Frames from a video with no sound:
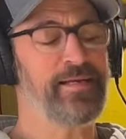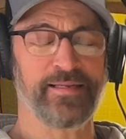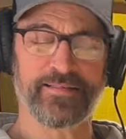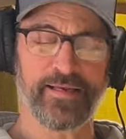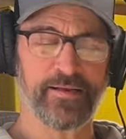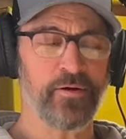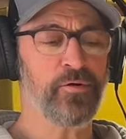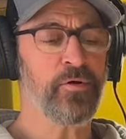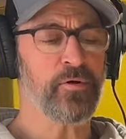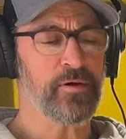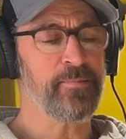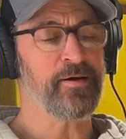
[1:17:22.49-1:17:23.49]
And he's like, oh no,
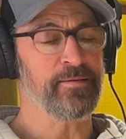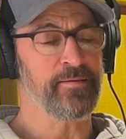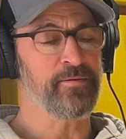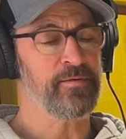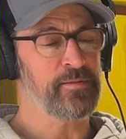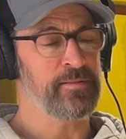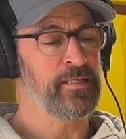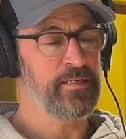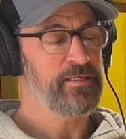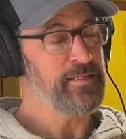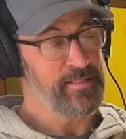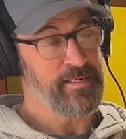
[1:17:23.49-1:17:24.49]
come on, you know. And,
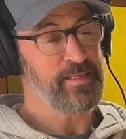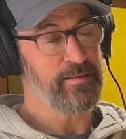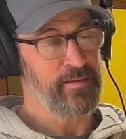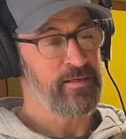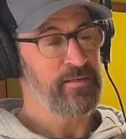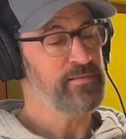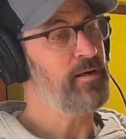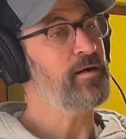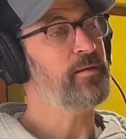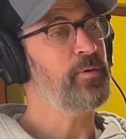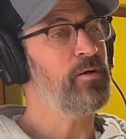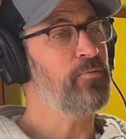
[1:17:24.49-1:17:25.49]
then he talked
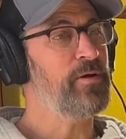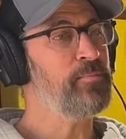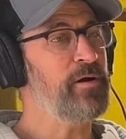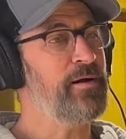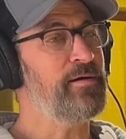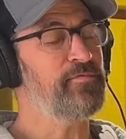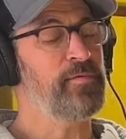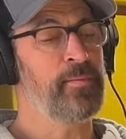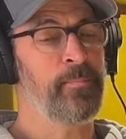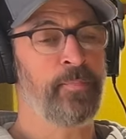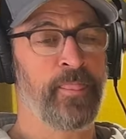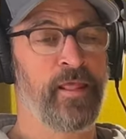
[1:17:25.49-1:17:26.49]
about Wim Hof, and
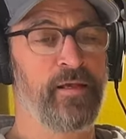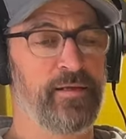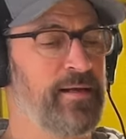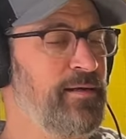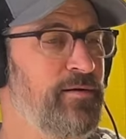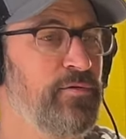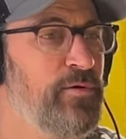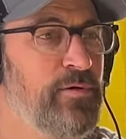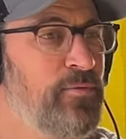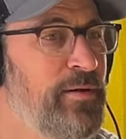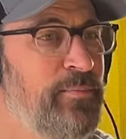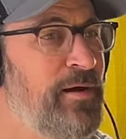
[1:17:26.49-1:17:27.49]
I'd never heard of
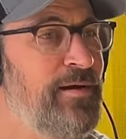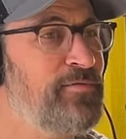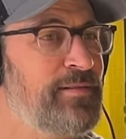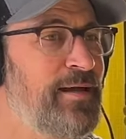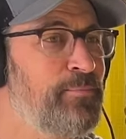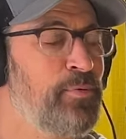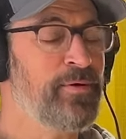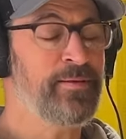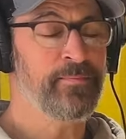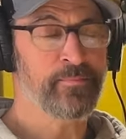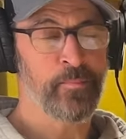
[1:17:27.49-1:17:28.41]
Wim Hof at that point.